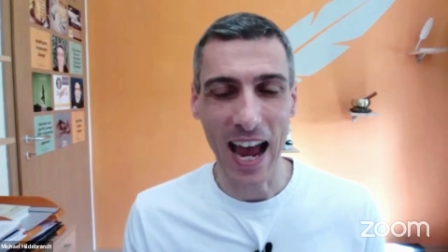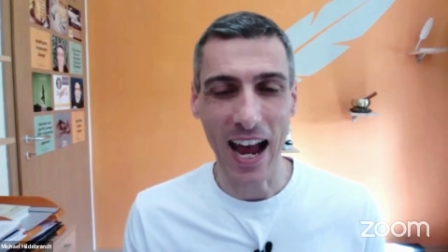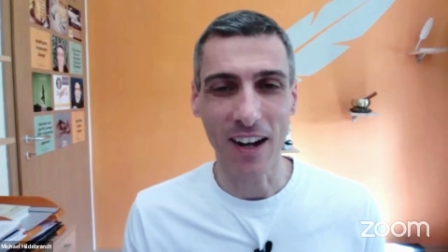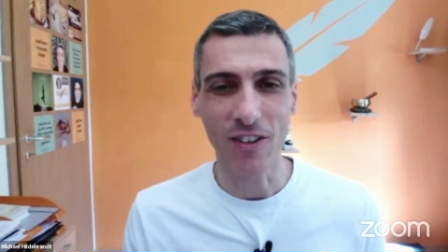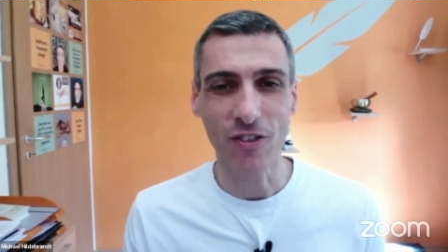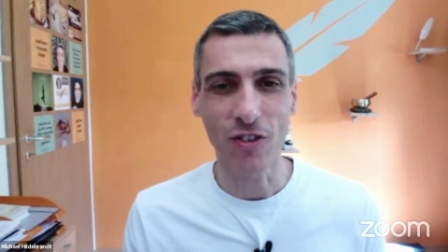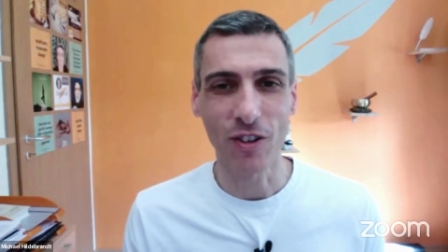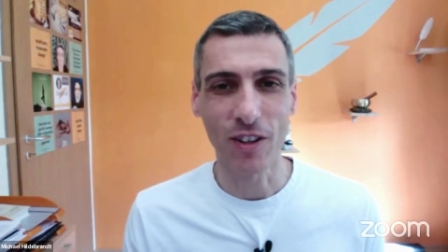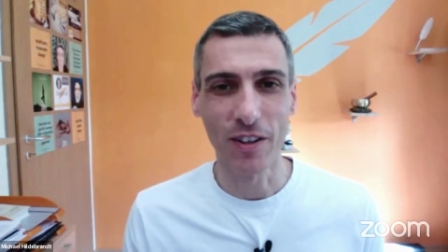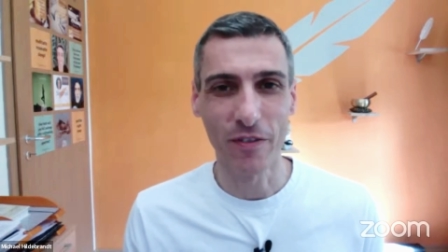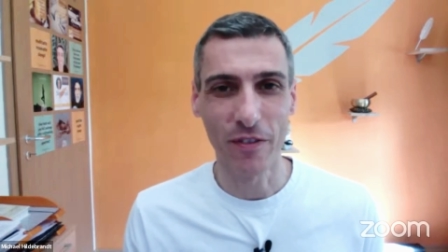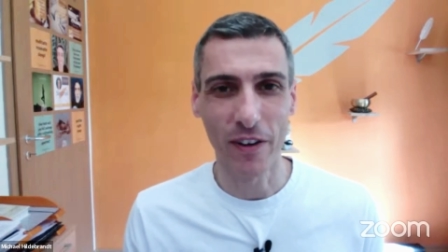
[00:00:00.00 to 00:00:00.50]

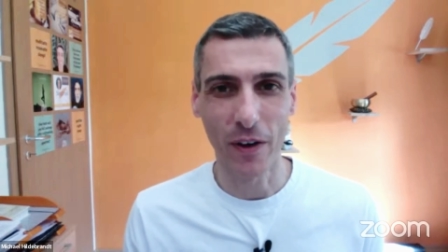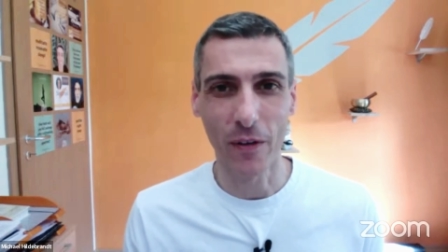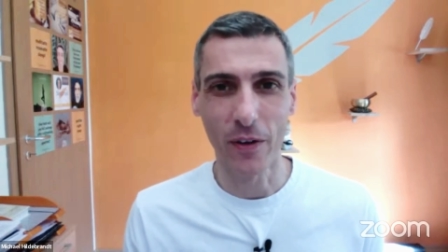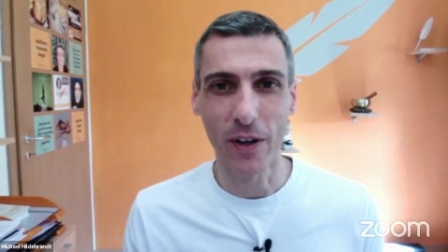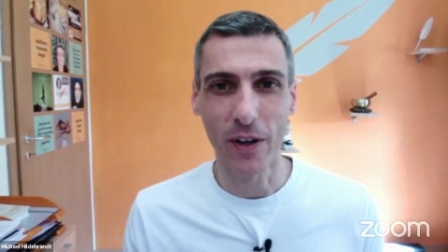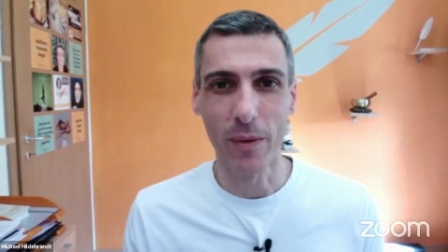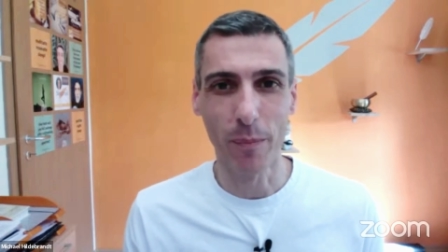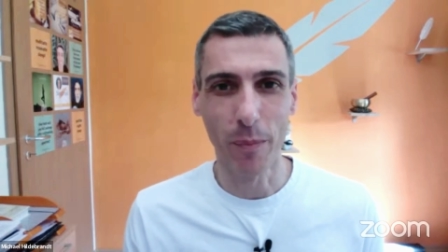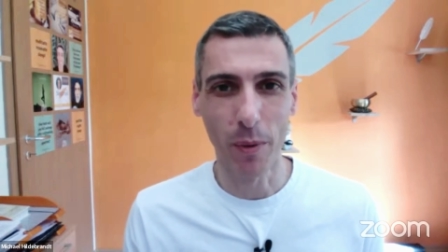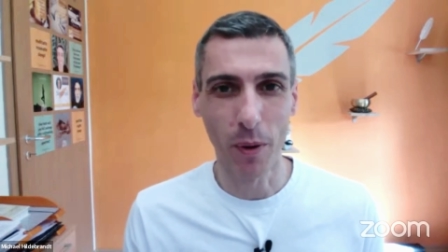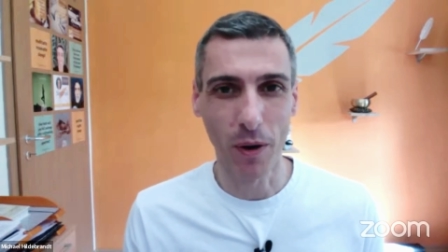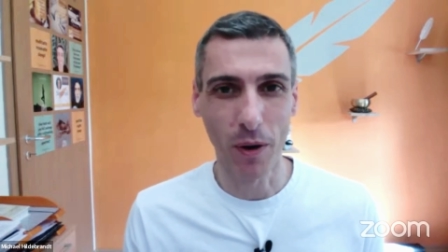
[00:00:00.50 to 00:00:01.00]
actually
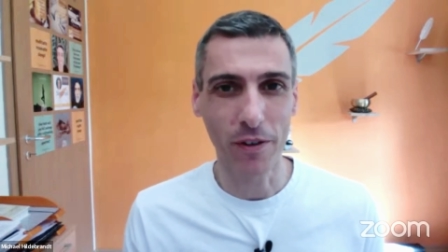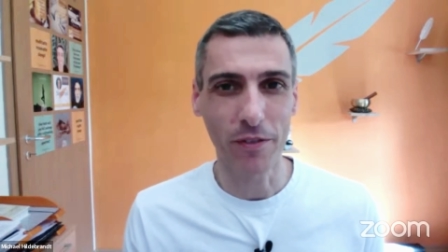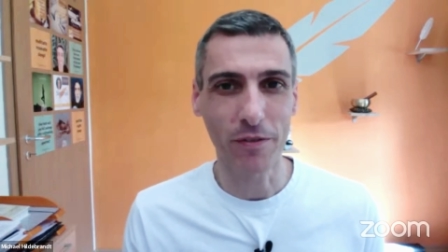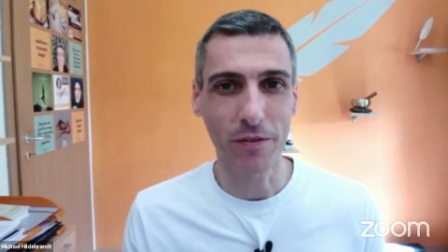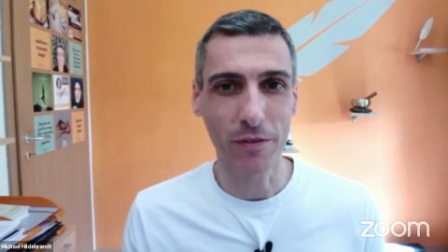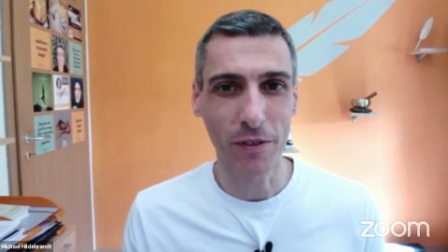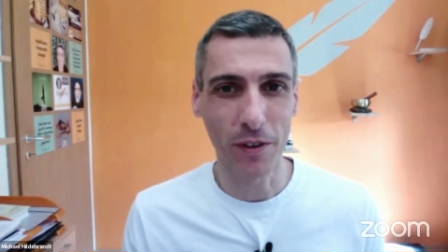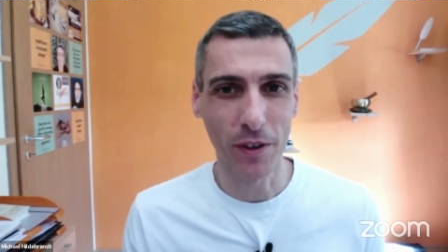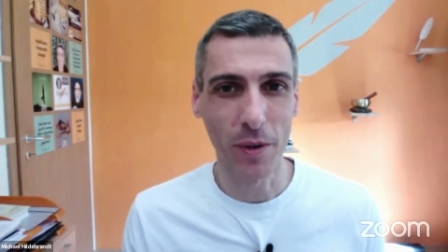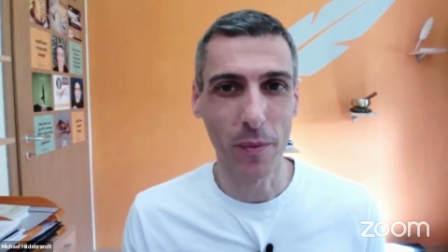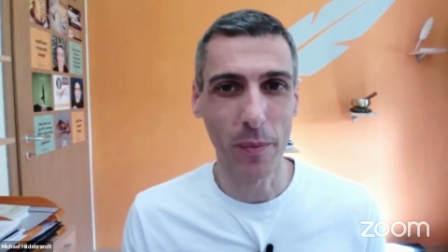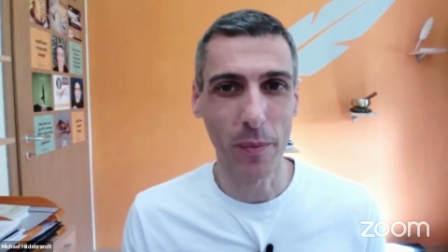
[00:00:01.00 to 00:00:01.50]
very
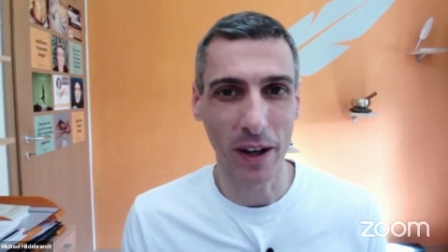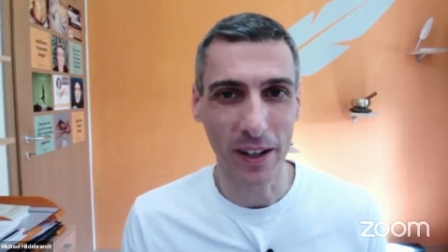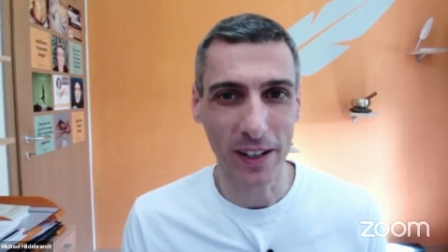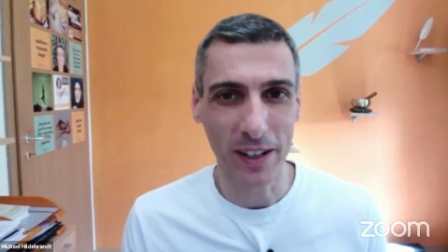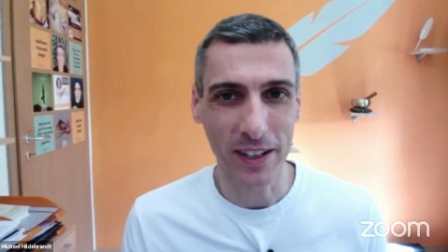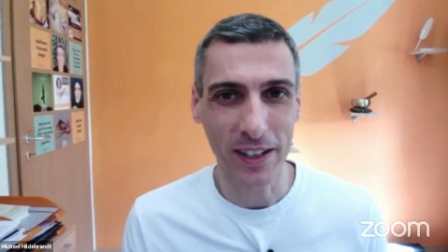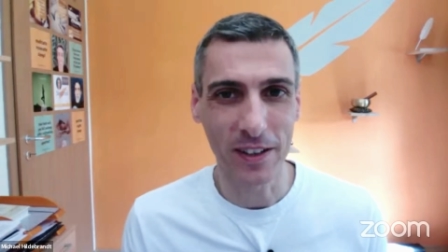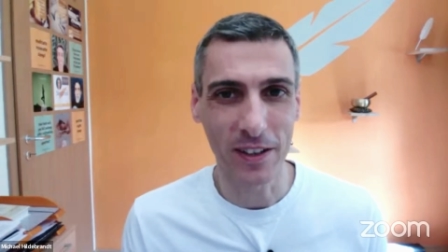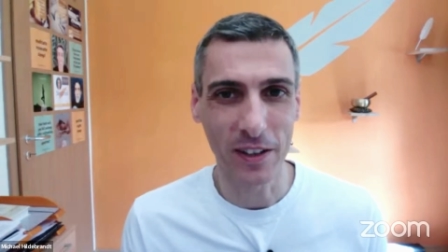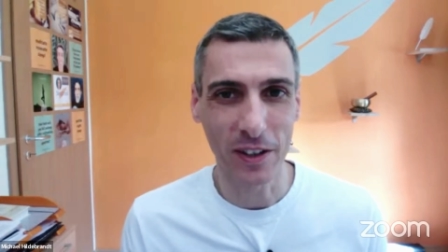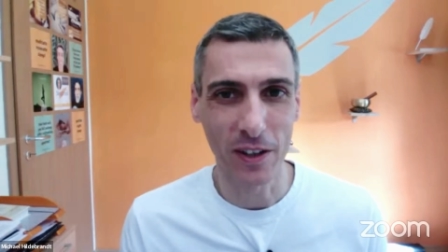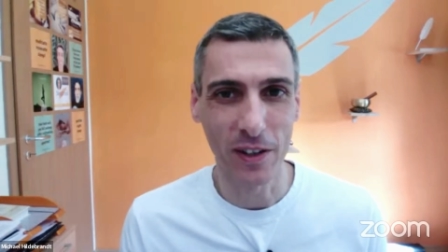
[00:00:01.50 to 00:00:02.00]
important for your
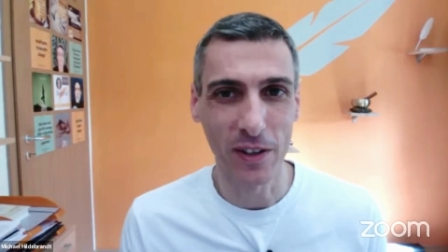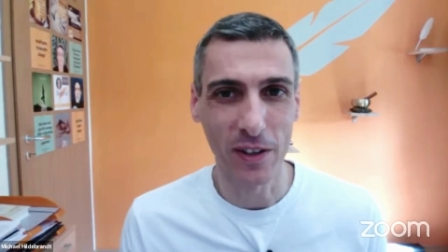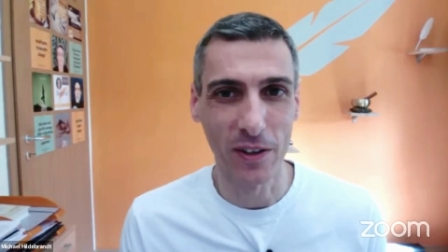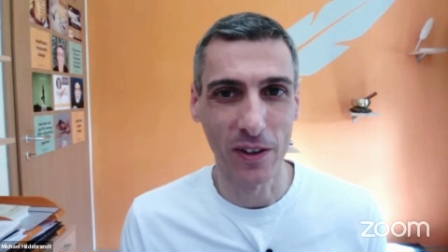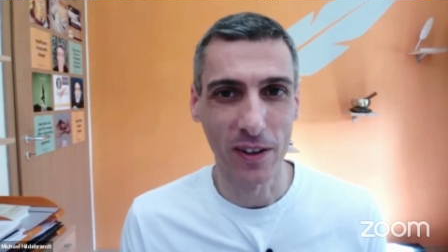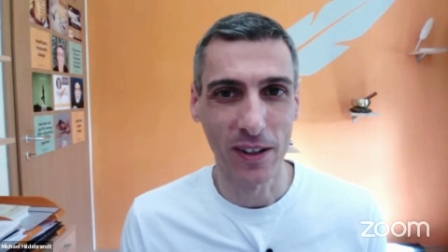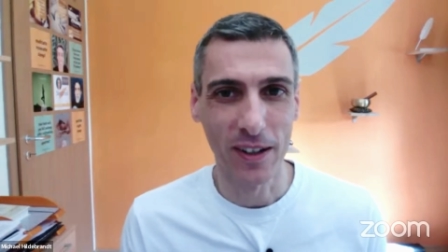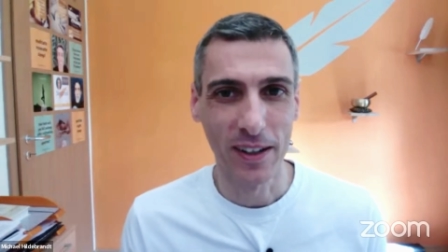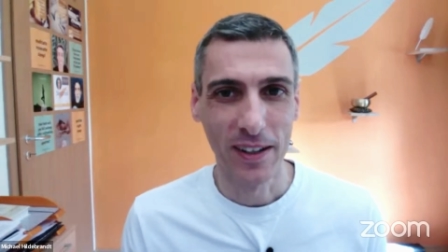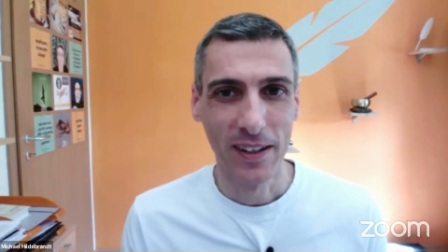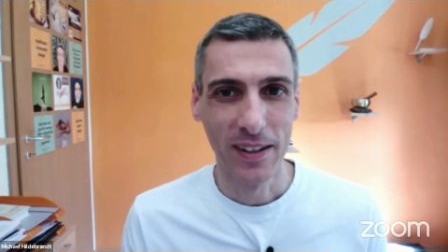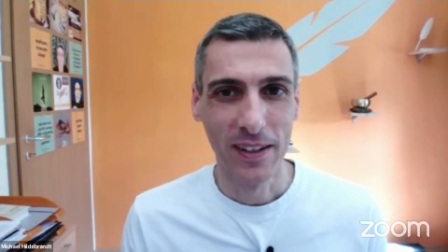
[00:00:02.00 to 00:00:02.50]
body
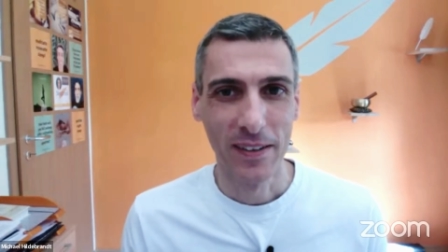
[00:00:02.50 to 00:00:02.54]
too.